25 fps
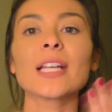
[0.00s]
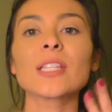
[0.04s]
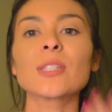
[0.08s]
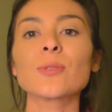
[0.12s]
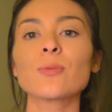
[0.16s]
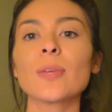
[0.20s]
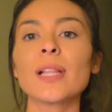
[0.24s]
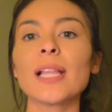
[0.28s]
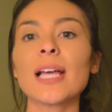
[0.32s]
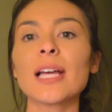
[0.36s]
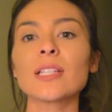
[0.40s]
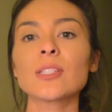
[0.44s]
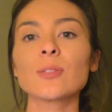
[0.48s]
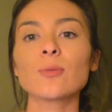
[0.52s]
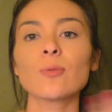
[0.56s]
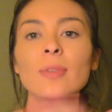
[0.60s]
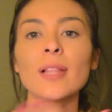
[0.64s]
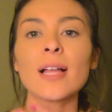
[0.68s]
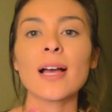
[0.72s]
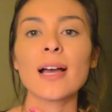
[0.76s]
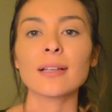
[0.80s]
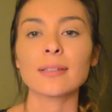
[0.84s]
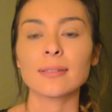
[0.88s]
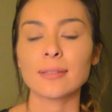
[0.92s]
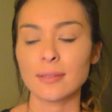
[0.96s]
Relax,
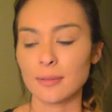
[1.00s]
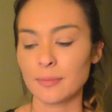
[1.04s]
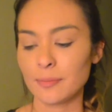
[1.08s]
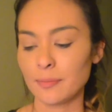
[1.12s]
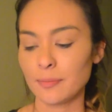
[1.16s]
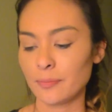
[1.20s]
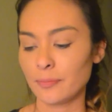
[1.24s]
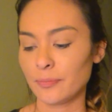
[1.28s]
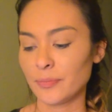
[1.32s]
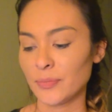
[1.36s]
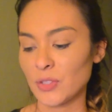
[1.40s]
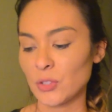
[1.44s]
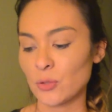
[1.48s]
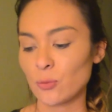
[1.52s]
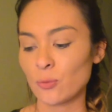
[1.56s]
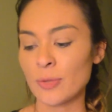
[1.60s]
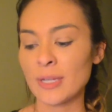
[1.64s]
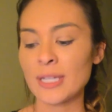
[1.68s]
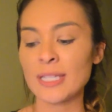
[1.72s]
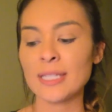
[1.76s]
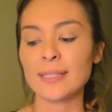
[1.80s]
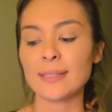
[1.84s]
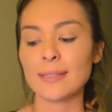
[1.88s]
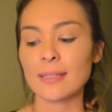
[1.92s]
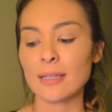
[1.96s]
relax.
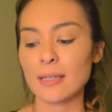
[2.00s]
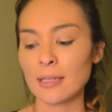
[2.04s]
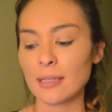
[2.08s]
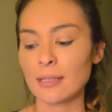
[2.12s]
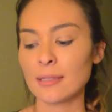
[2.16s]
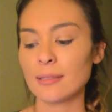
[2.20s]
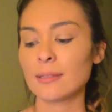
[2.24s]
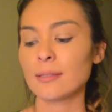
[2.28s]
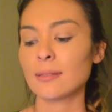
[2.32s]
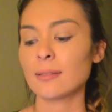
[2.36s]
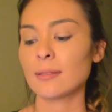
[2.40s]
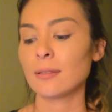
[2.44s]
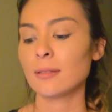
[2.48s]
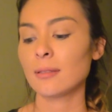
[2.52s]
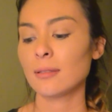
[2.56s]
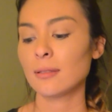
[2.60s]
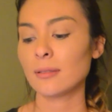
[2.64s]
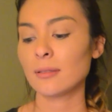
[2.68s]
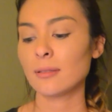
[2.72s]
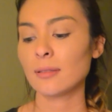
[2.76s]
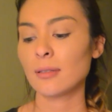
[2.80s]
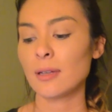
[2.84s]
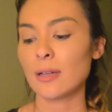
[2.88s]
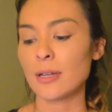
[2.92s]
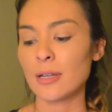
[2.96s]
20 seconds.
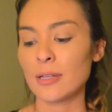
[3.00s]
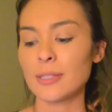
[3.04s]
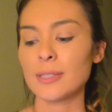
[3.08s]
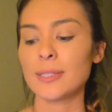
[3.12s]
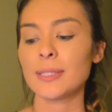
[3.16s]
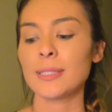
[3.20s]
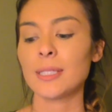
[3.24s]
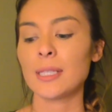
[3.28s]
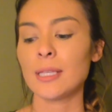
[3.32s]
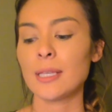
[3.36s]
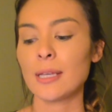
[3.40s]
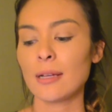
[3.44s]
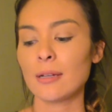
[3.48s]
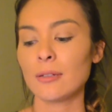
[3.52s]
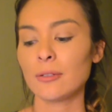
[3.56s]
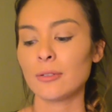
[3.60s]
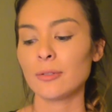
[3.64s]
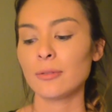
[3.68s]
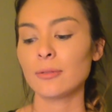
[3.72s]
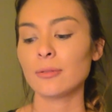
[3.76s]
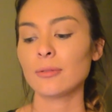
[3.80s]
Anti-kettle.